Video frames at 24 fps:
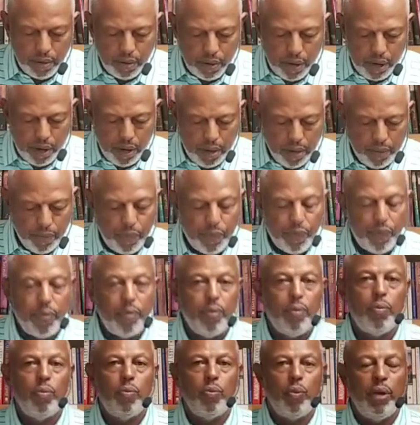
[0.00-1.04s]
Uh,
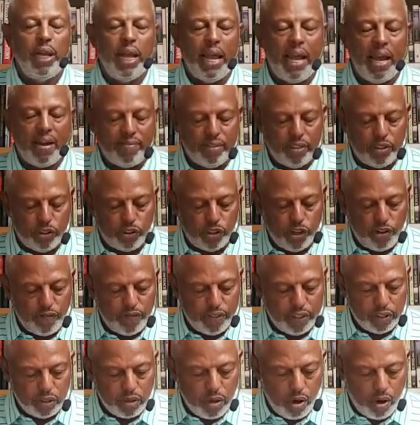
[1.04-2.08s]
we have a
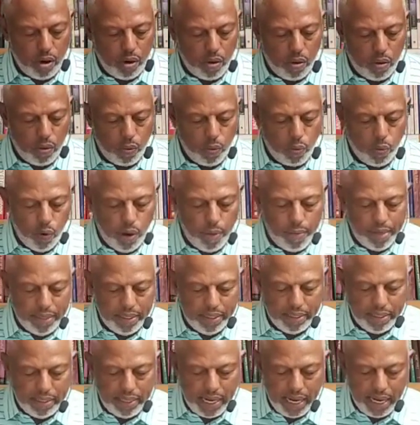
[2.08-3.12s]
service called
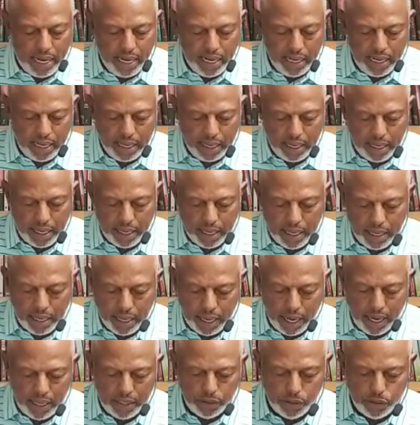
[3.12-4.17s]
Women's Day,
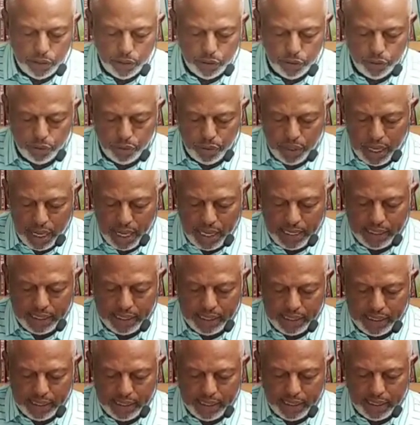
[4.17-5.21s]
and June
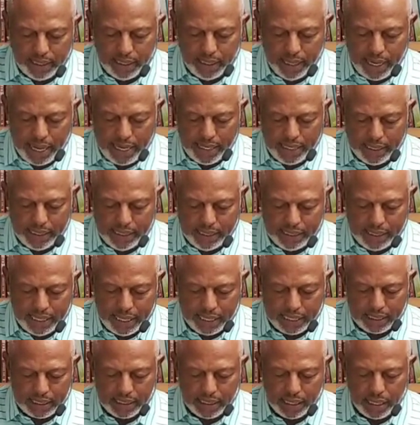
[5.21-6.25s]

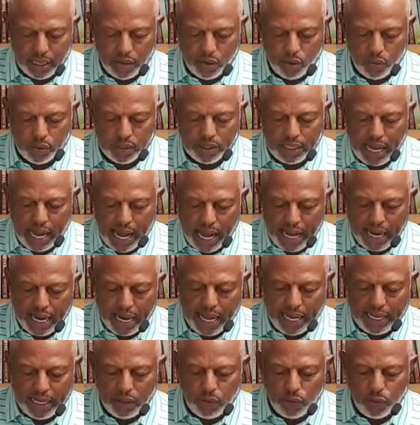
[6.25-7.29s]
1996 was
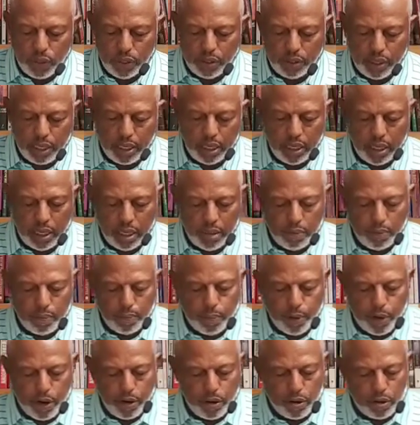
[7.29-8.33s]
highlighted with the
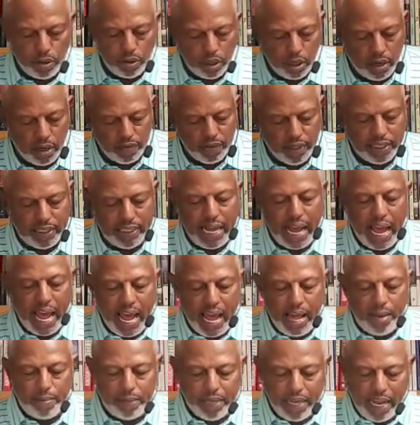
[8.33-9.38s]
burial of the
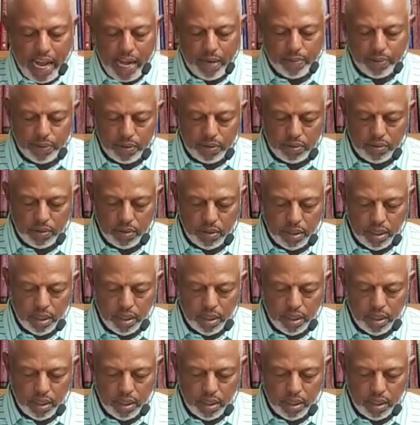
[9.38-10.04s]
time capsule